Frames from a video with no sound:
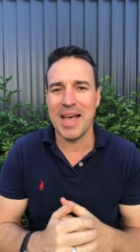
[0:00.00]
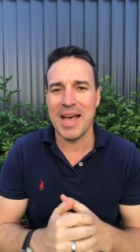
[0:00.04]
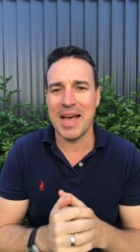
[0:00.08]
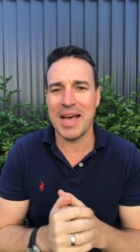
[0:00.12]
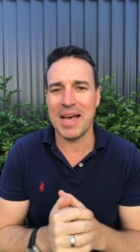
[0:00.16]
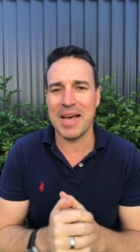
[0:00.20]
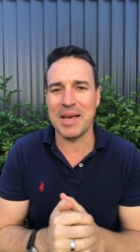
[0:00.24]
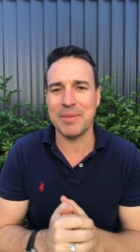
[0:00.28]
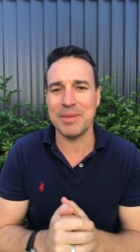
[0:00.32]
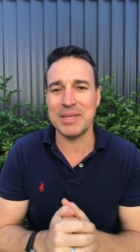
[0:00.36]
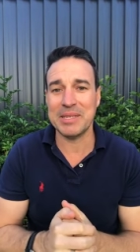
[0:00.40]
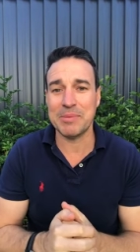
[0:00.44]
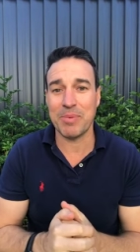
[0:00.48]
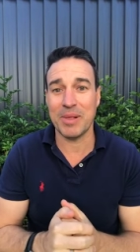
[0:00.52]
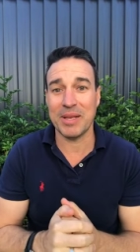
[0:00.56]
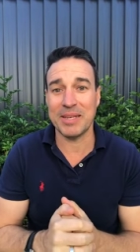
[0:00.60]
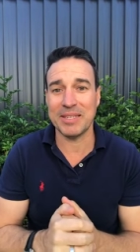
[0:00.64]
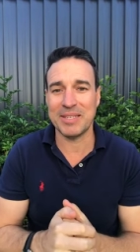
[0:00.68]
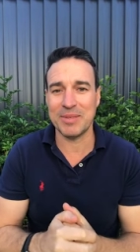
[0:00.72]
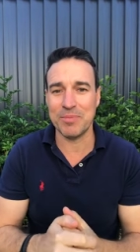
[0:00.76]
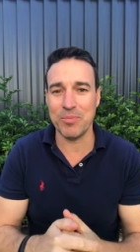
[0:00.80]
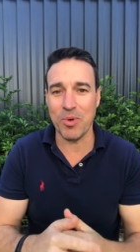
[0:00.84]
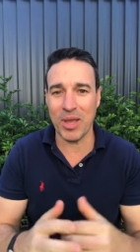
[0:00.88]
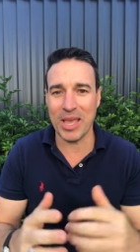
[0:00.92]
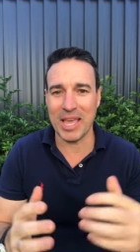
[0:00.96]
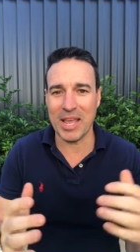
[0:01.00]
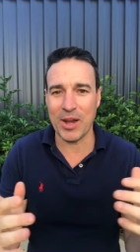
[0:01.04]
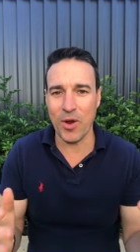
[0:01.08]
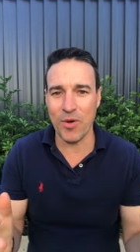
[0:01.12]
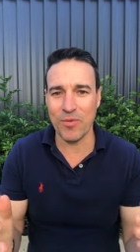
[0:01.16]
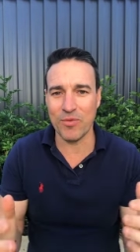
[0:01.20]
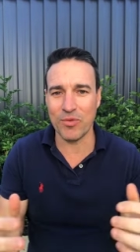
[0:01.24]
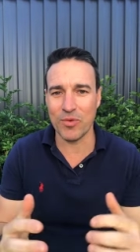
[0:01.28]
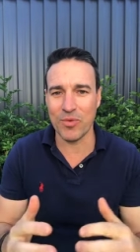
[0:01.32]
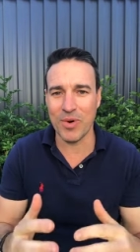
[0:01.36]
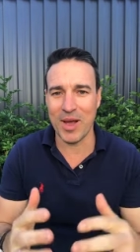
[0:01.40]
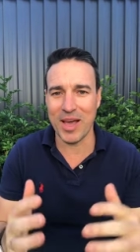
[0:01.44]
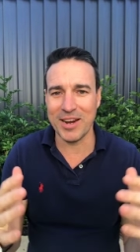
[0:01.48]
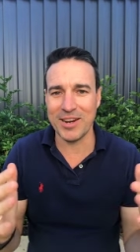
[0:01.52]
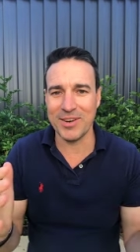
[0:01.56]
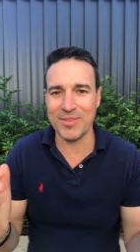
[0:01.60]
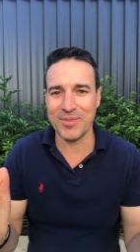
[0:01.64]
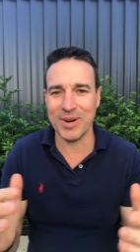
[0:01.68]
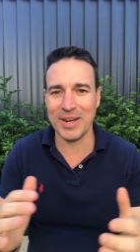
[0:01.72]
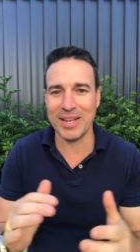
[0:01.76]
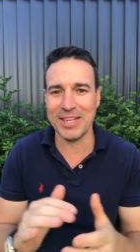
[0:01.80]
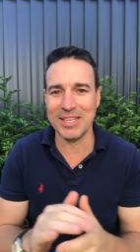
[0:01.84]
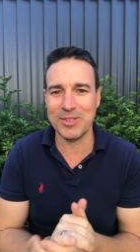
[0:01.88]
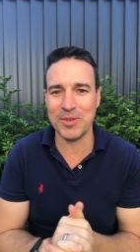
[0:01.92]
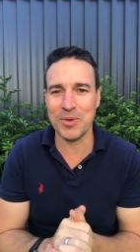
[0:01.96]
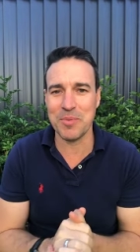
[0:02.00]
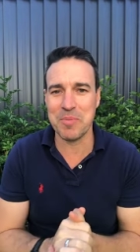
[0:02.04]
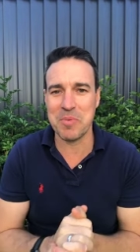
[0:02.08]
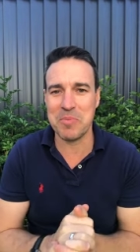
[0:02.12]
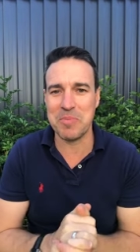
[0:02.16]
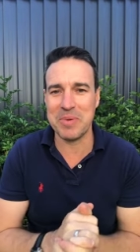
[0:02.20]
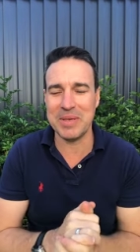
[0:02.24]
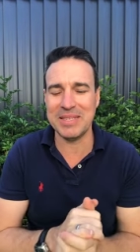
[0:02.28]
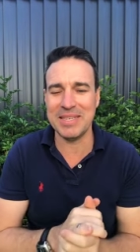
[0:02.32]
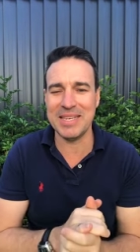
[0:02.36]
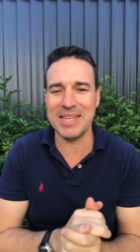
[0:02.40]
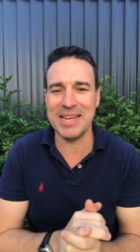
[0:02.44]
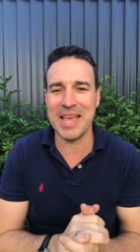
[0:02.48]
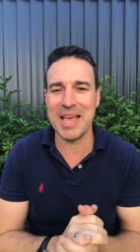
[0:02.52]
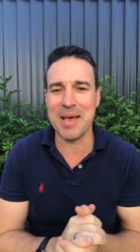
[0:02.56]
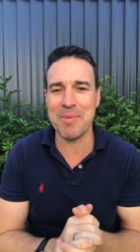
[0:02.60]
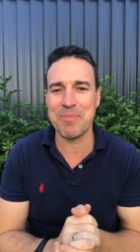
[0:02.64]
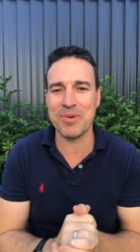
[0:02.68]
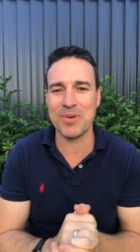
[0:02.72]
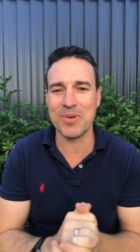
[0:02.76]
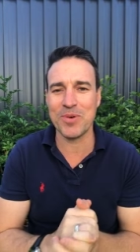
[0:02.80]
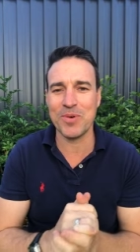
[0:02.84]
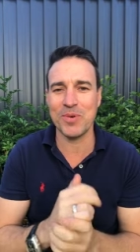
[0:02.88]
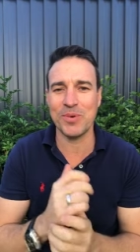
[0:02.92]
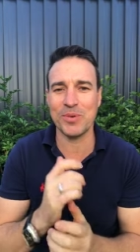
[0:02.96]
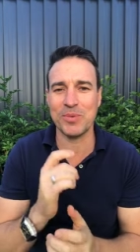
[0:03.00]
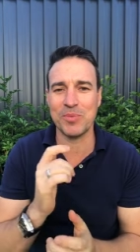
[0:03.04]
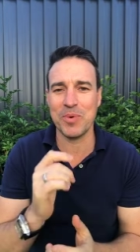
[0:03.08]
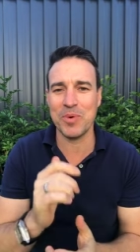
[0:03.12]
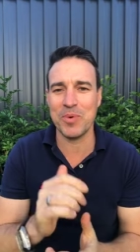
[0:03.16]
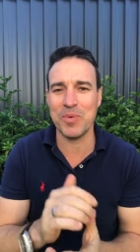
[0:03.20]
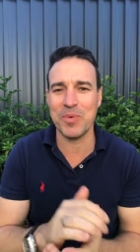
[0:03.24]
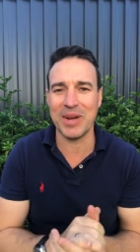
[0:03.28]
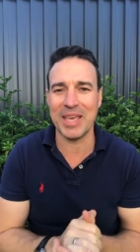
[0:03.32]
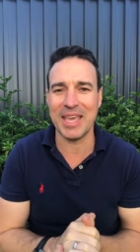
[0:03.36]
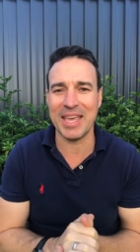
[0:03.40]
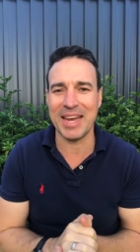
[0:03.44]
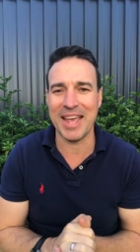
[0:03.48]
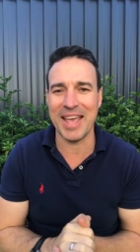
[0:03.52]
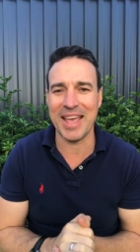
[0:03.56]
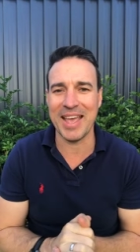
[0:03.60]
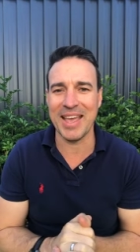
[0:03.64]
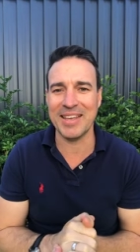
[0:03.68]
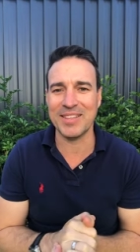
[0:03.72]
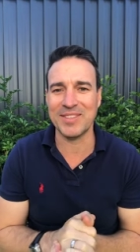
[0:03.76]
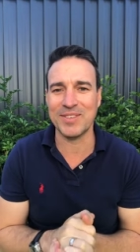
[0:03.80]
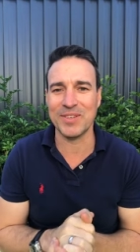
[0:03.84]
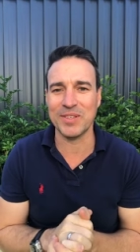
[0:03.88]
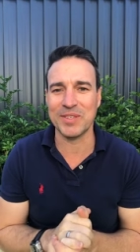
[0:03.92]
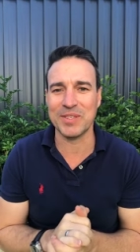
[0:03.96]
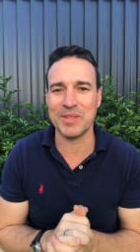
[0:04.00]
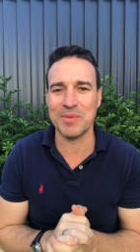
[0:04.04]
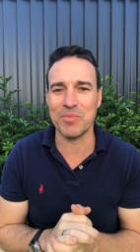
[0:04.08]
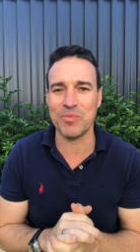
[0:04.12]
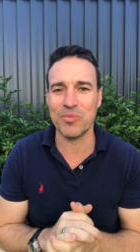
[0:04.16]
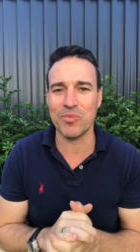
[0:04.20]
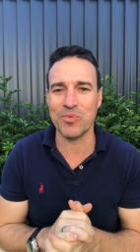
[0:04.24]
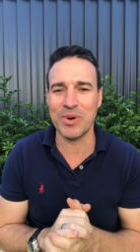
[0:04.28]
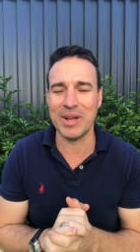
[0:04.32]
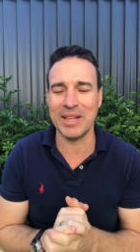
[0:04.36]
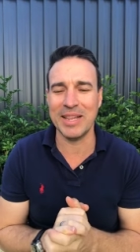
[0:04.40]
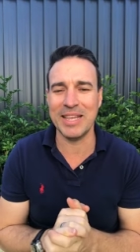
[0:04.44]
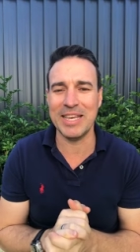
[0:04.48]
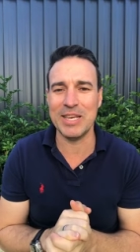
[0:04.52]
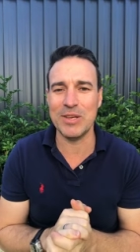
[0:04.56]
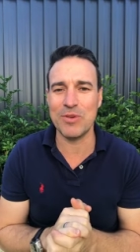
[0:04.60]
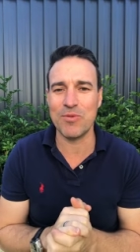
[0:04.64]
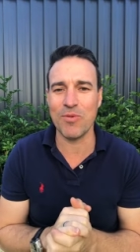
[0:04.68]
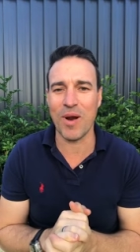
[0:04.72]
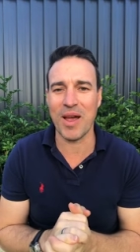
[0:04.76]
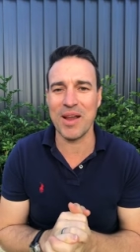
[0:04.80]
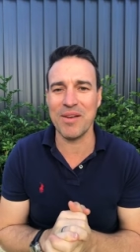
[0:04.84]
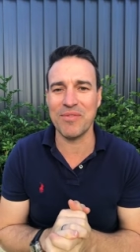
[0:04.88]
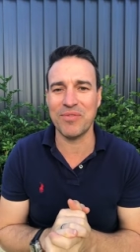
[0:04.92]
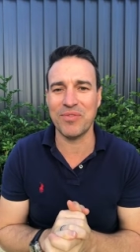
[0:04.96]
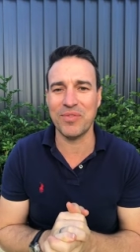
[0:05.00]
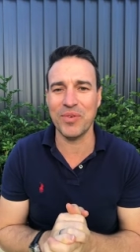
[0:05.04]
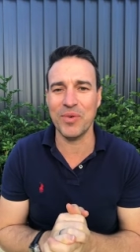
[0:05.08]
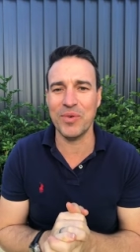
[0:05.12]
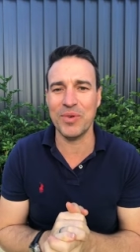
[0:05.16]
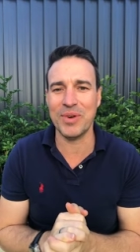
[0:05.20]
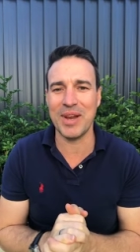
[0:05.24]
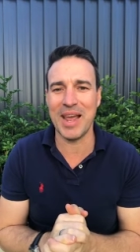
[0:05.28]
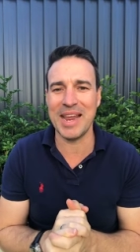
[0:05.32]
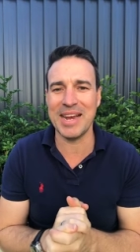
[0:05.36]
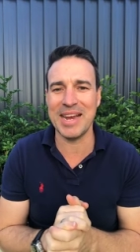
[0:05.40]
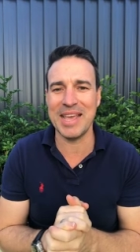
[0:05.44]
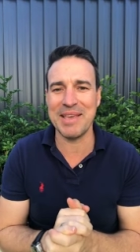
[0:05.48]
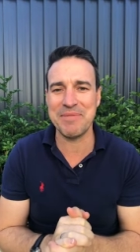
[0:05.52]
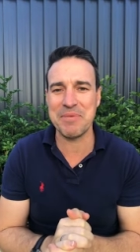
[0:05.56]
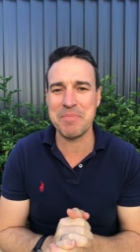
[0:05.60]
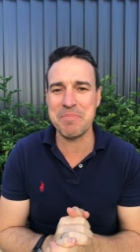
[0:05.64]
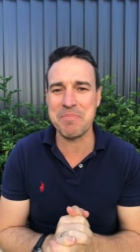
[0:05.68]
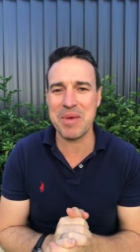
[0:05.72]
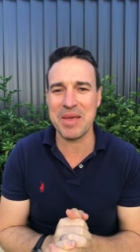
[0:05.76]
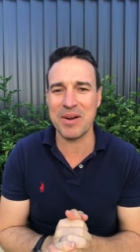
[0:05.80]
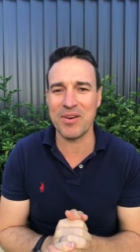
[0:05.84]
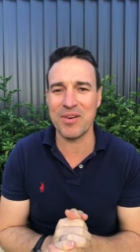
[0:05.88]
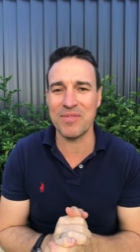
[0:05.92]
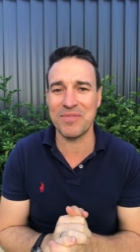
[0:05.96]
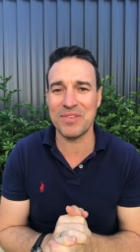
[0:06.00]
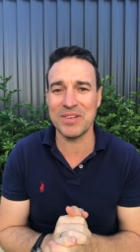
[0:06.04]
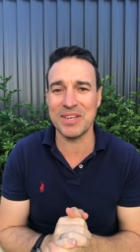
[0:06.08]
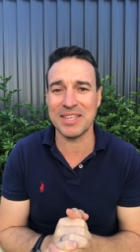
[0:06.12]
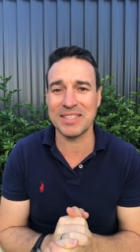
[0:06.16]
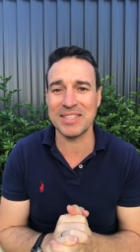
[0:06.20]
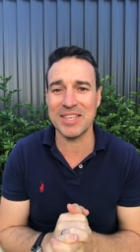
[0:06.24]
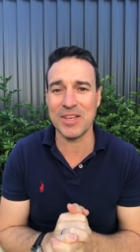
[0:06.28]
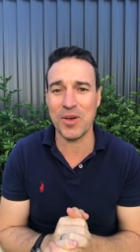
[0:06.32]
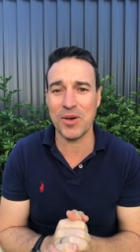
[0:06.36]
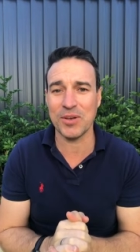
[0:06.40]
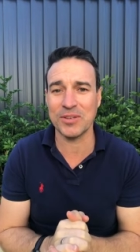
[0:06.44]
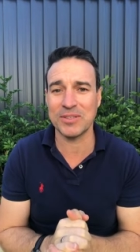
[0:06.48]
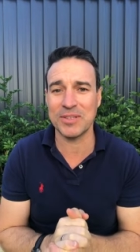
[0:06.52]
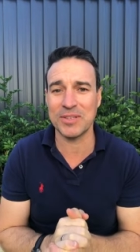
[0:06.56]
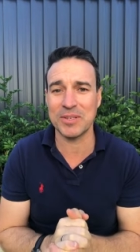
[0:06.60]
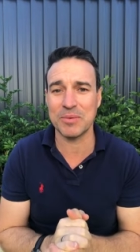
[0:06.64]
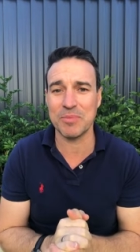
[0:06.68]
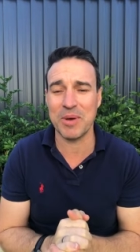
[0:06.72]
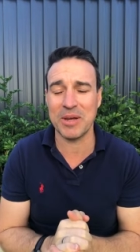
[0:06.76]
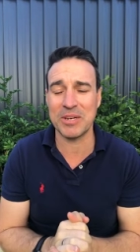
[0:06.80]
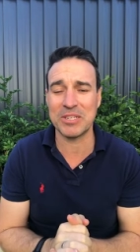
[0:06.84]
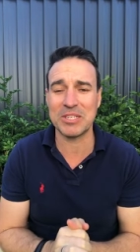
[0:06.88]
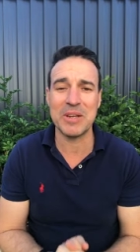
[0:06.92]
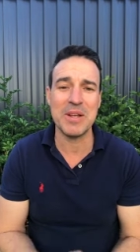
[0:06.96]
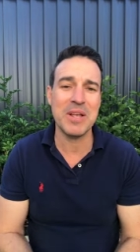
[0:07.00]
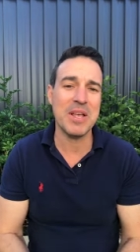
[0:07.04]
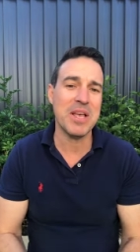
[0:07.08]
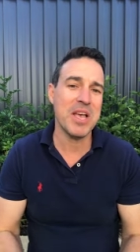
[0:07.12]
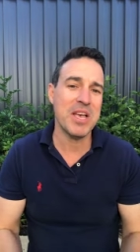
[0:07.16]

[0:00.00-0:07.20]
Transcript: Um, these places might get overrun and really super busy now, but of course we all want to get our hands on some really great food, and even better if it doesn't cost us much.